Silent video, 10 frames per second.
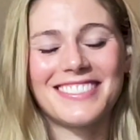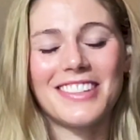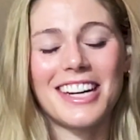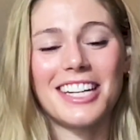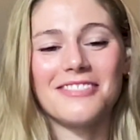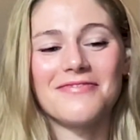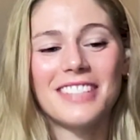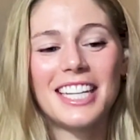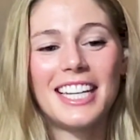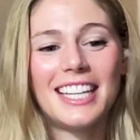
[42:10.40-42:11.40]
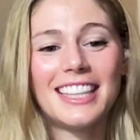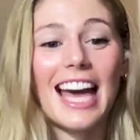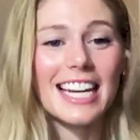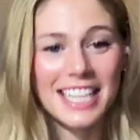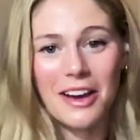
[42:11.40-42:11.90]
Well,
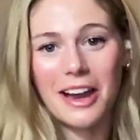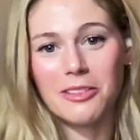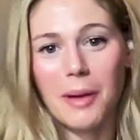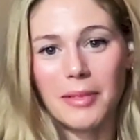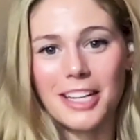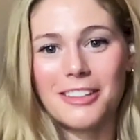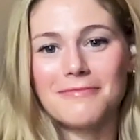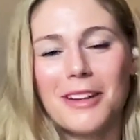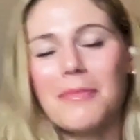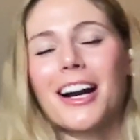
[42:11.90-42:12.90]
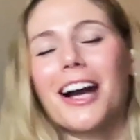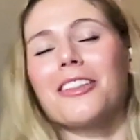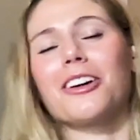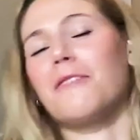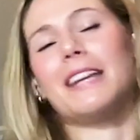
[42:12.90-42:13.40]
that is how I remember you, among
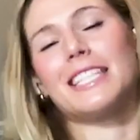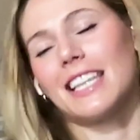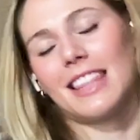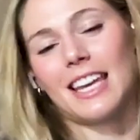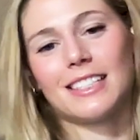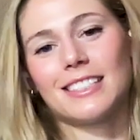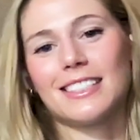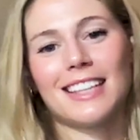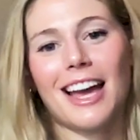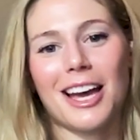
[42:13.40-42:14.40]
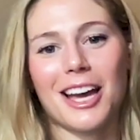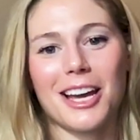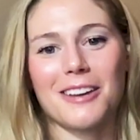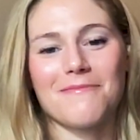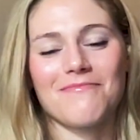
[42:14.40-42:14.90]
other amazing things.
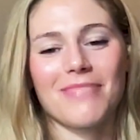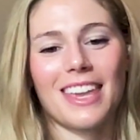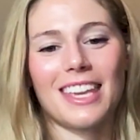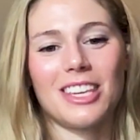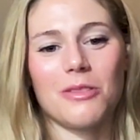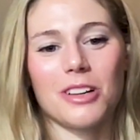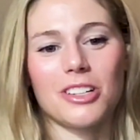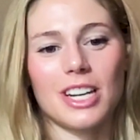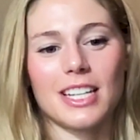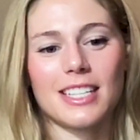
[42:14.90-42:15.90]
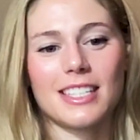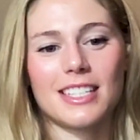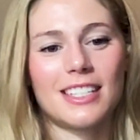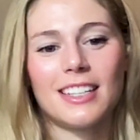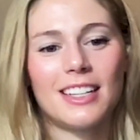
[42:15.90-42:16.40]
You are
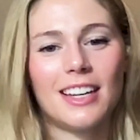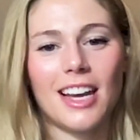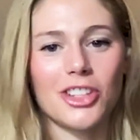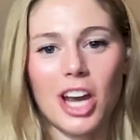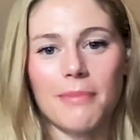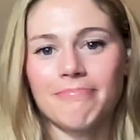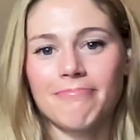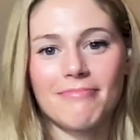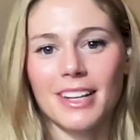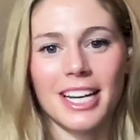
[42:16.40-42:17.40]
just a gem.